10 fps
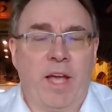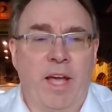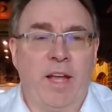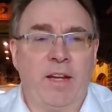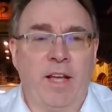
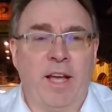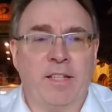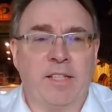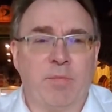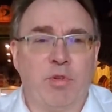And
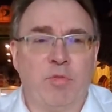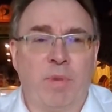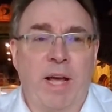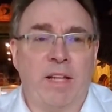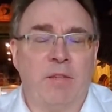someone who
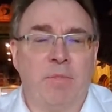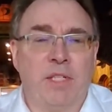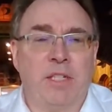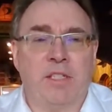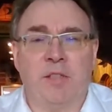buying the
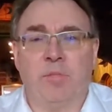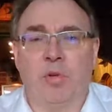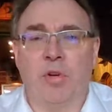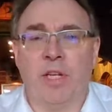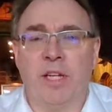business, an
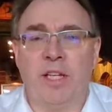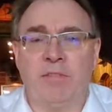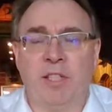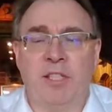employee leaves,